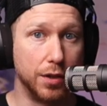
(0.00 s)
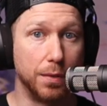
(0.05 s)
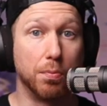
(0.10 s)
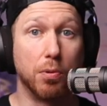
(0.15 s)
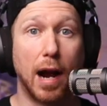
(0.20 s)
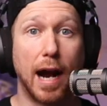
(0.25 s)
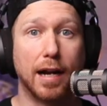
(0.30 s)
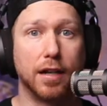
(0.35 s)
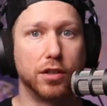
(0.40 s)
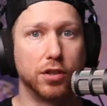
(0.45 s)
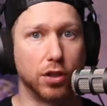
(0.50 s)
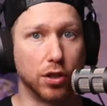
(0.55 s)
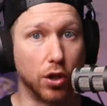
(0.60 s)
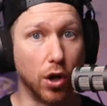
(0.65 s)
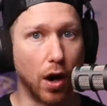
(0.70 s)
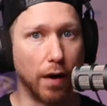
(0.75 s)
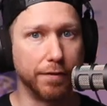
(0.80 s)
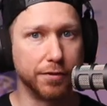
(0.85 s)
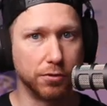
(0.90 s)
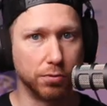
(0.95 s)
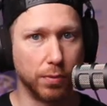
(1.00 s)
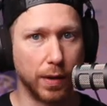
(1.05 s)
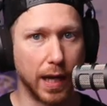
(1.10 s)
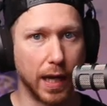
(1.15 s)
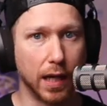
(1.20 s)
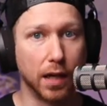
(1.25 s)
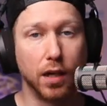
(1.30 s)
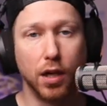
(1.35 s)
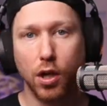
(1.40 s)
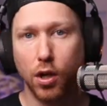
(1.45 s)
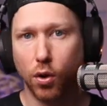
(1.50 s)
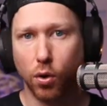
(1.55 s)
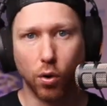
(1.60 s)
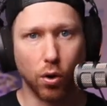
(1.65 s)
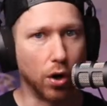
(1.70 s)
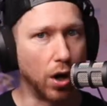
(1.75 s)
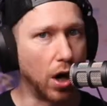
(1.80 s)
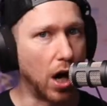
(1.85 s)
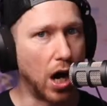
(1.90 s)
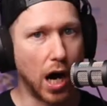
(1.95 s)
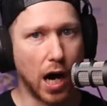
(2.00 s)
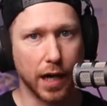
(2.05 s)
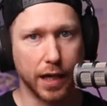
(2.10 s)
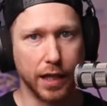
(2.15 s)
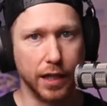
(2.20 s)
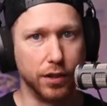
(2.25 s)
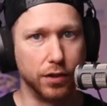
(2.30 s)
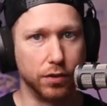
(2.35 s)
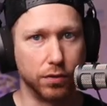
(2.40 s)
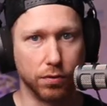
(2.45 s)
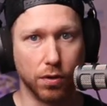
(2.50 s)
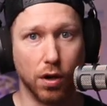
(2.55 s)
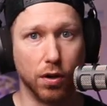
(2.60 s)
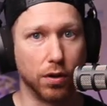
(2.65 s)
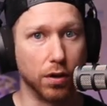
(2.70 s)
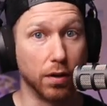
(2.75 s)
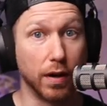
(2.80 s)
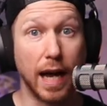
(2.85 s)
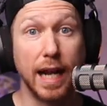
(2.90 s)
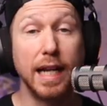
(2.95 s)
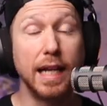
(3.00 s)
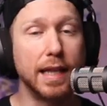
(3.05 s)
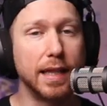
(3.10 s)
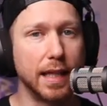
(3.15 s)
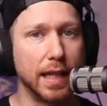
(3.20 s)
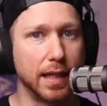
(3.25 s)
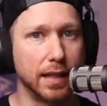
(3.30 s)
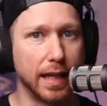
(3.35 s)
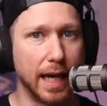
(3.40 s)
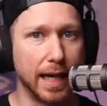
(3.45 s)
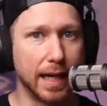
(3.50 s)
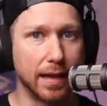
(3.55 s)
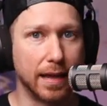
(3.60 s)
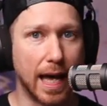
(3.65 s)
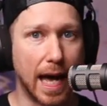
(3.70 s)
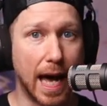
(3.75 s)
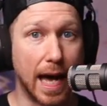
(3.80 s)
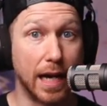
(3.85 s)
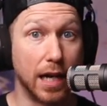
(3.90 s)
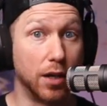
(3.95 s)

to practice a golf swing or a hockey stroke or anything like that,